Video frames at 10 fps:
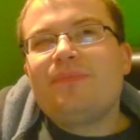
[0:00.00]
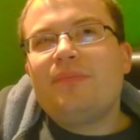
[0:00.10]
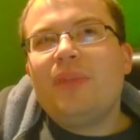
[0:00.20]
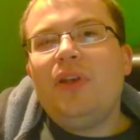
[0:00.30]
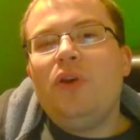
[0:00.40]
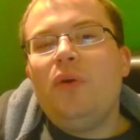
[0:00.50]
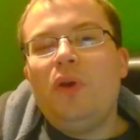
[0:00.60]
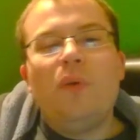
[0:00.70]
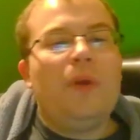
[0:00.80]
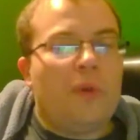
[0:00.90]

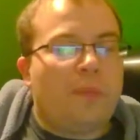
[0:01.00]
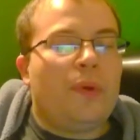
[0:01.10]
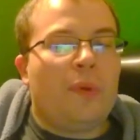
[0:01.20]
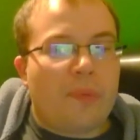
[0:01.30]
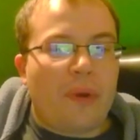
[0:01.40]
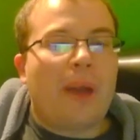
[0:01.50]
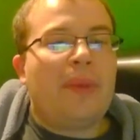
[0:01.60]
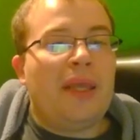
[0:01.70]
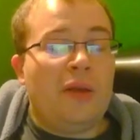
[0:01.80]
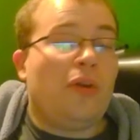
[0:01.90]
you
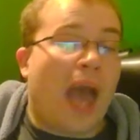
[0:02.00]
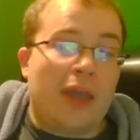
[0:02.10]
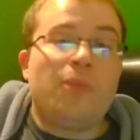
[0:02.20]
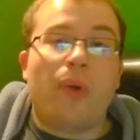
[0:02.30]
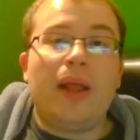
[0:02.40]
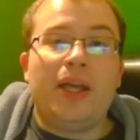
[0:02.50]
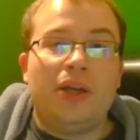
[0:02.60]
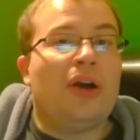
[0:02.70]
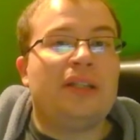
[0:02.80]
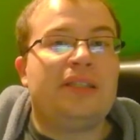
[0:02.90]
probably
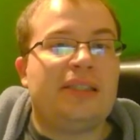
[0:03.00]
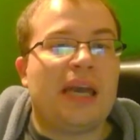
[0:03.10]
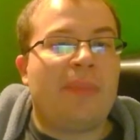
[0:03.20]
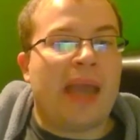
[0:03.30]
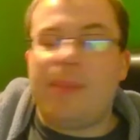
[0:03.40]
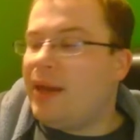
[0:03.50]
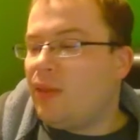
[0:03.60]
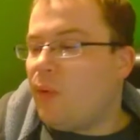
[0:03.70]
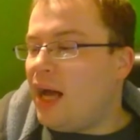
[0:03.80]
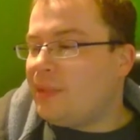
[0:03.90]
could skip Ant-Man and the
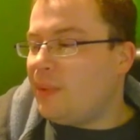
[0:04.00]
Wasp,